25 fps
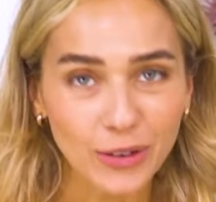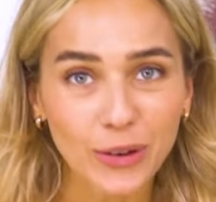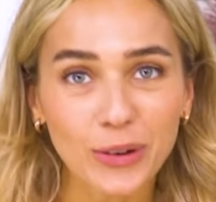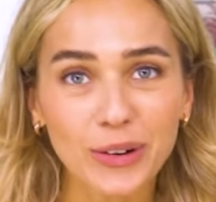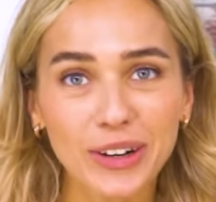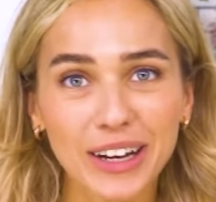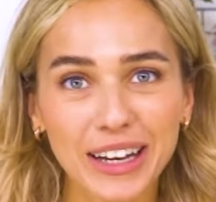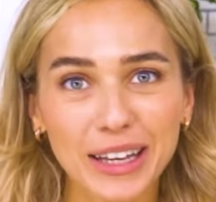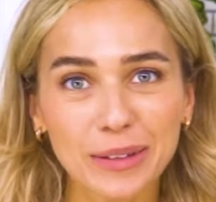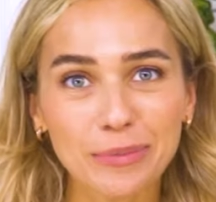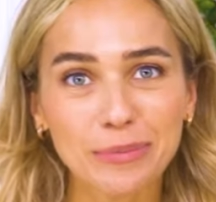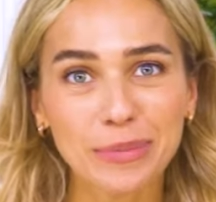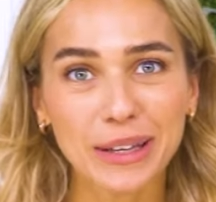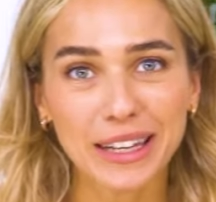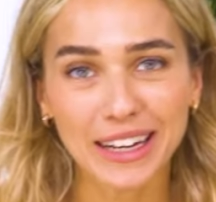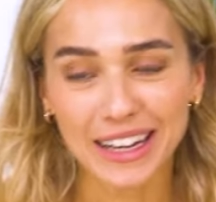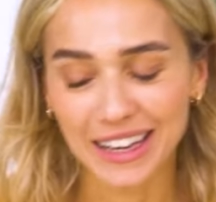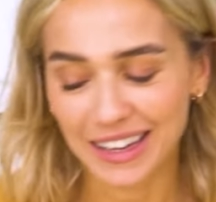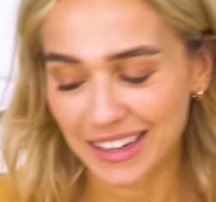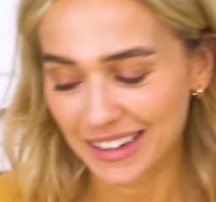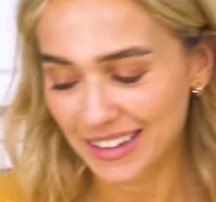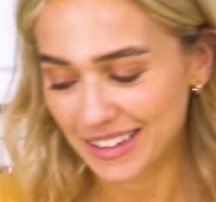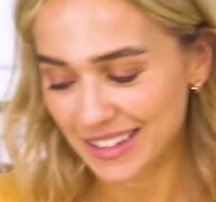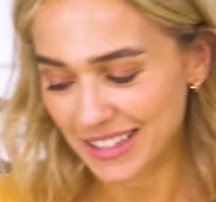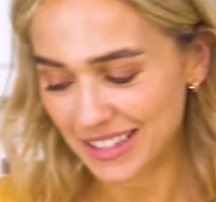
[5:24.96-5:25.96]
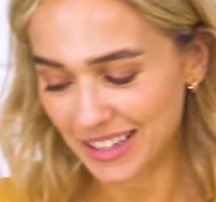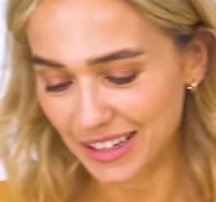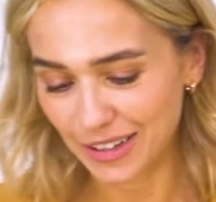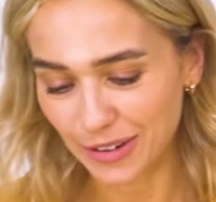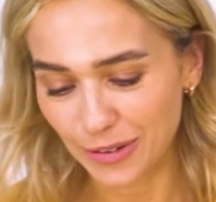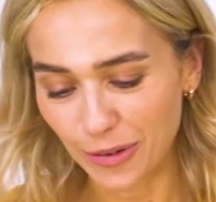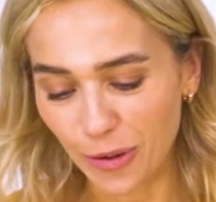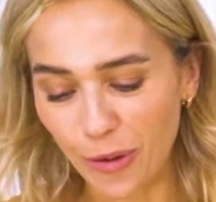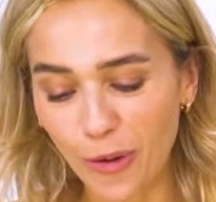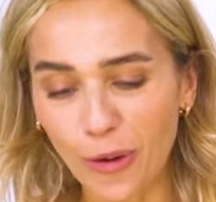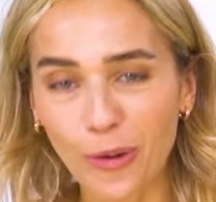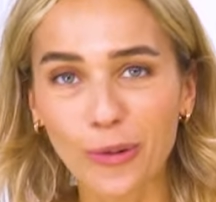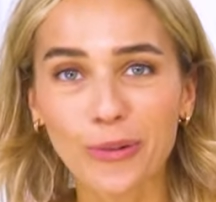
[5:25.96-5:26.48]
and bananas
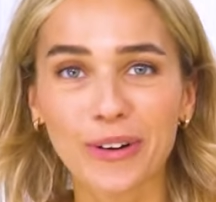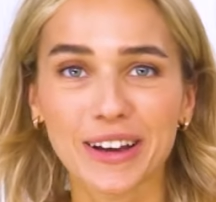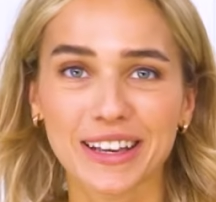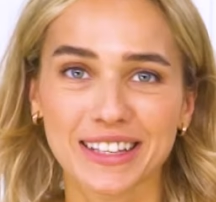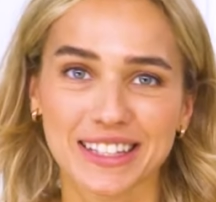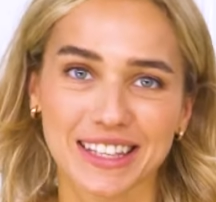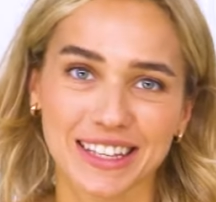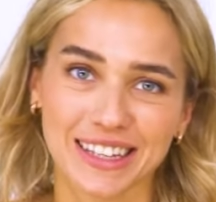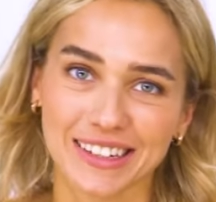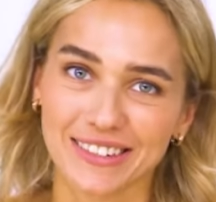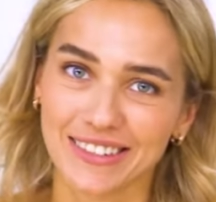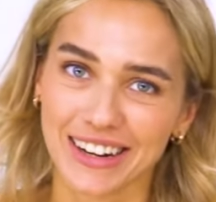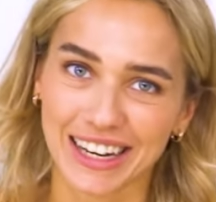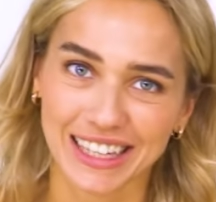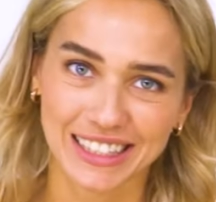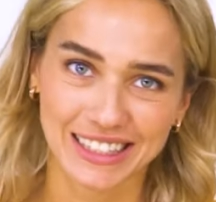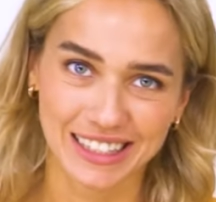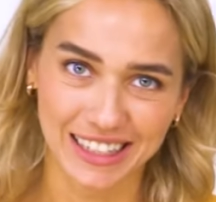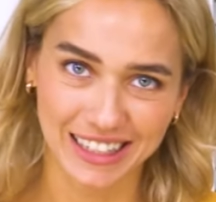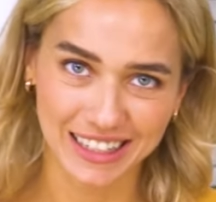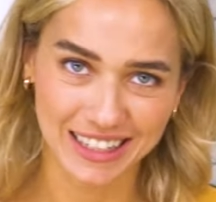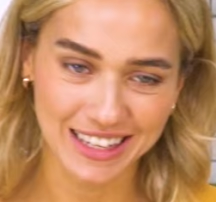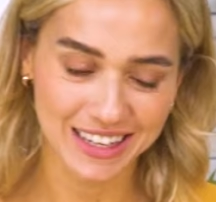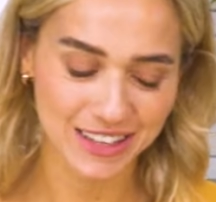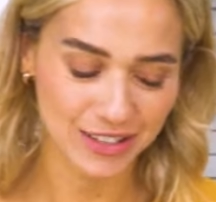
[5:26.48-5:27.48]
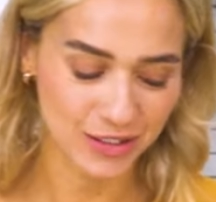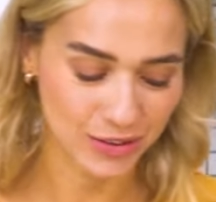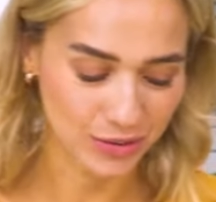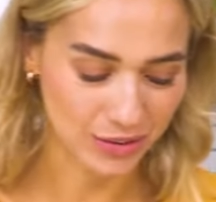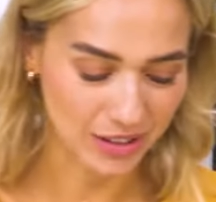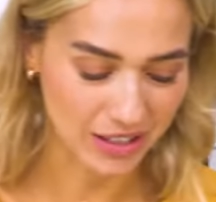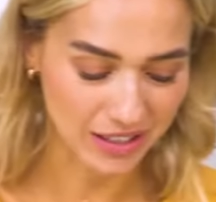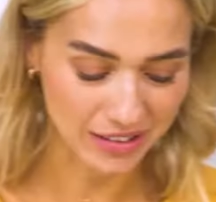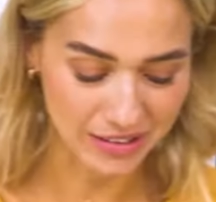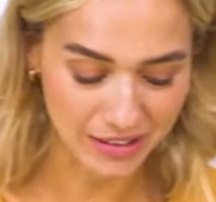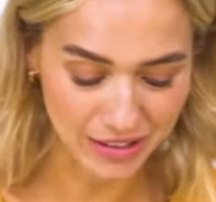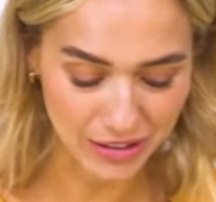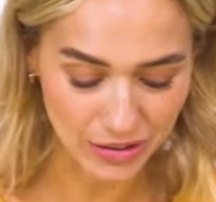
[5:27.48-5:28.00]
are always a great idea
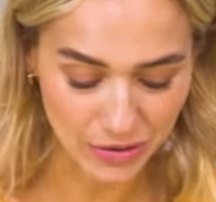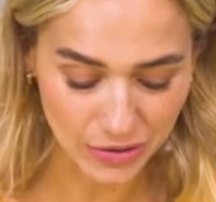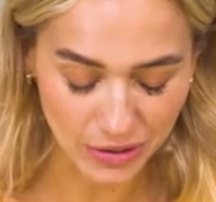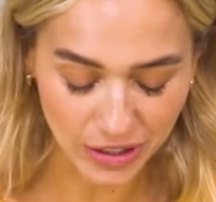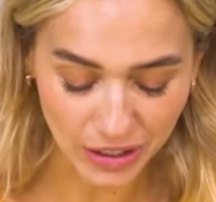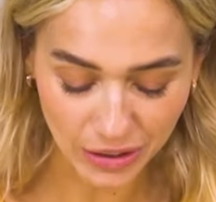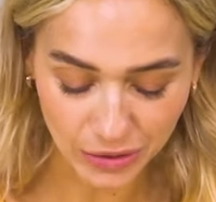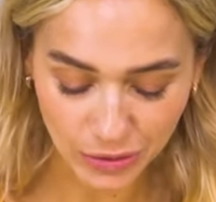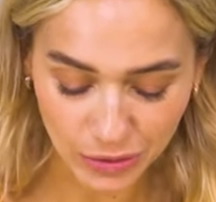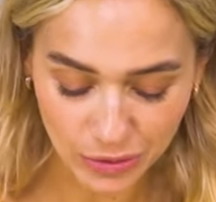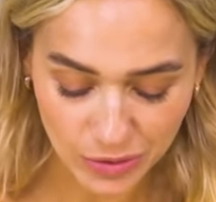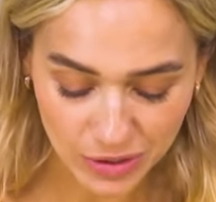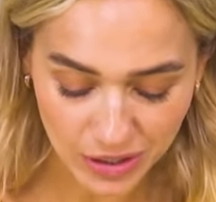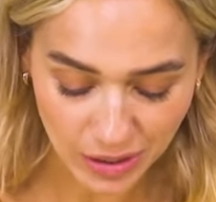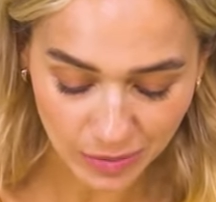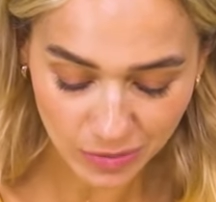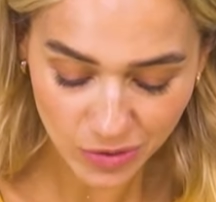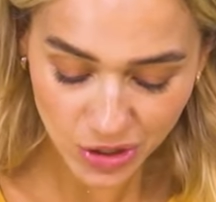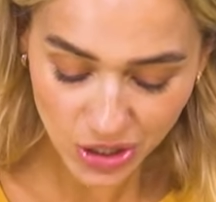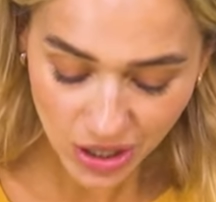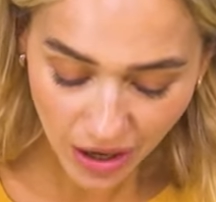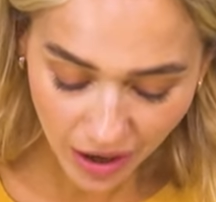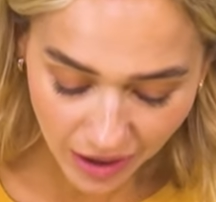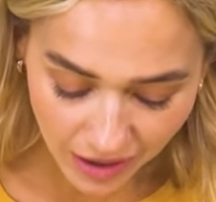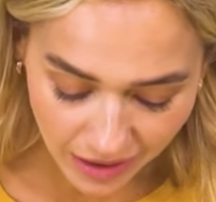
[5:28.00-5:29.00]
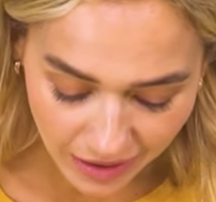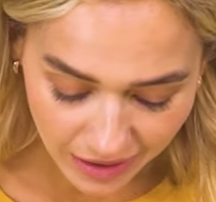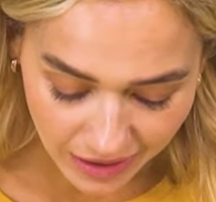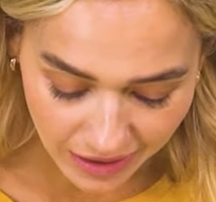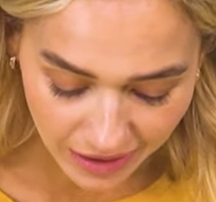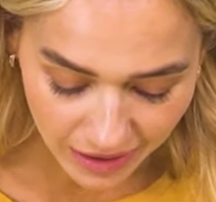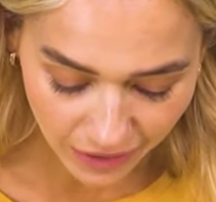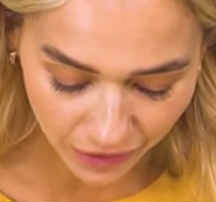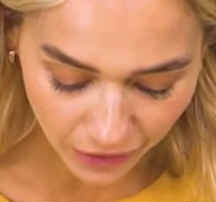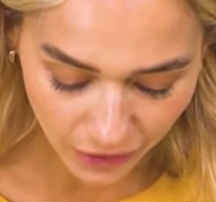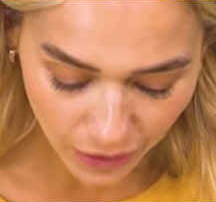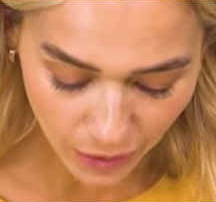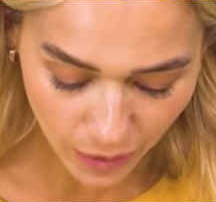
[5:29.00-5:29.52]
together. You can do some
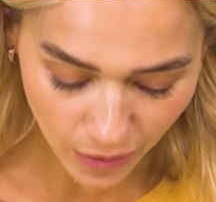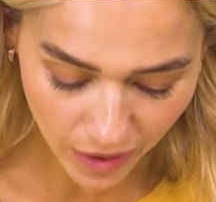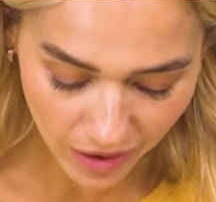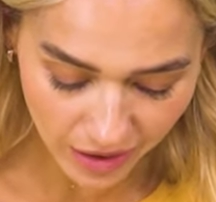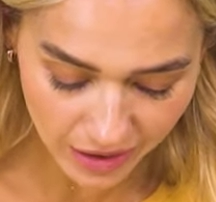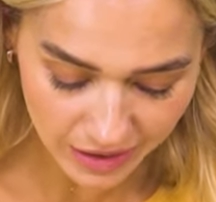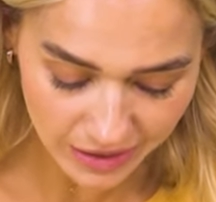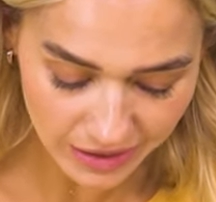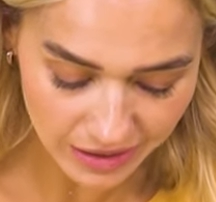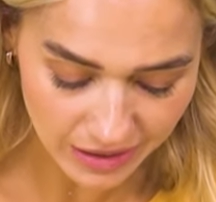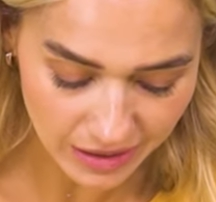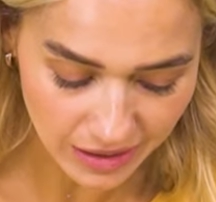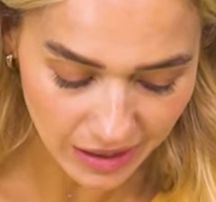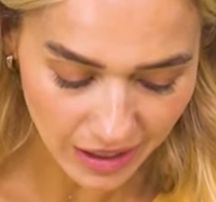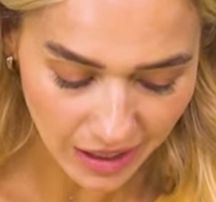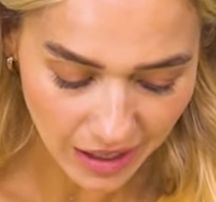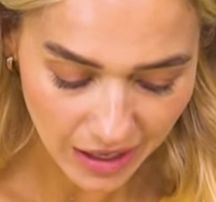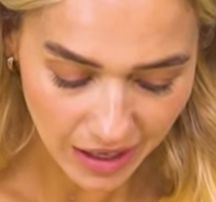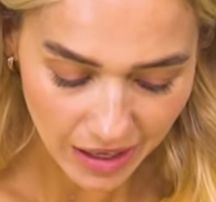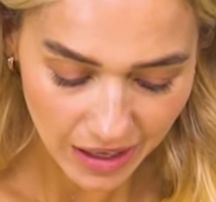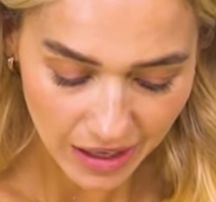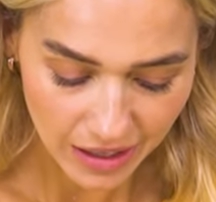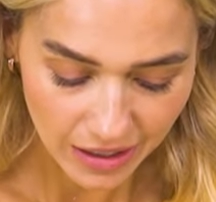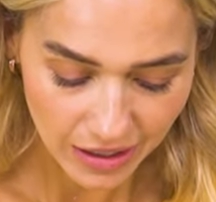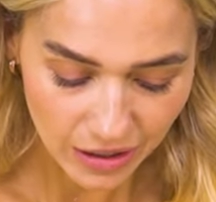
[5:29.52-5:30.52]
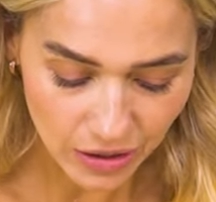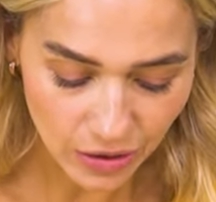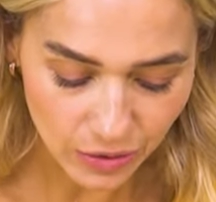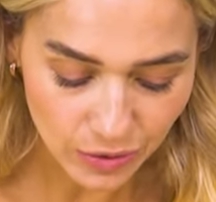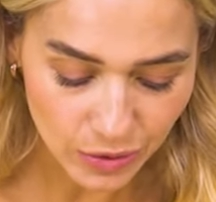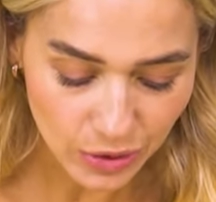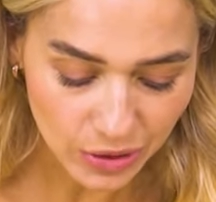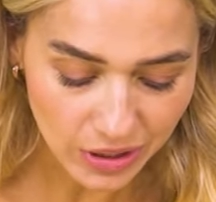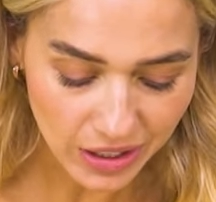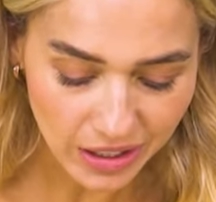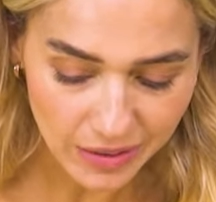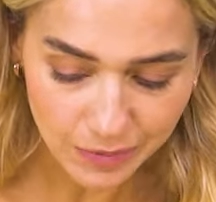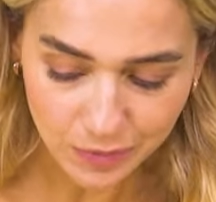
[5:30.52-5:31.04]
chocolate if you want. You know,
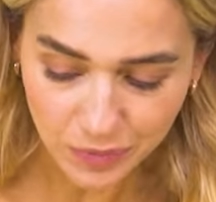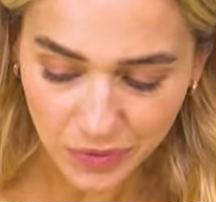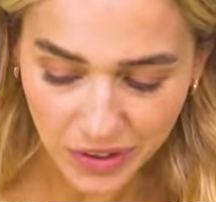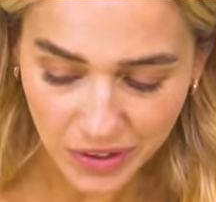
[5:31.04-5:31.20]
you can